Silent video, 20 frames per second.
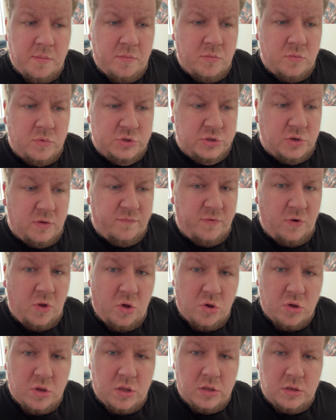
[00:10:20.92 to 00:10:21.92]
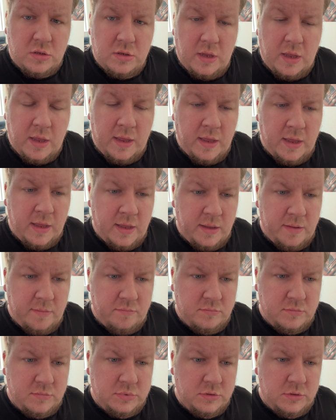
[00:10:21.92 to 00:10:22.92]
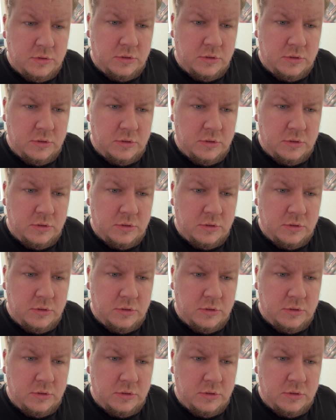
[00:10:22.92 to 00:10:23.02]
which I'll vlog.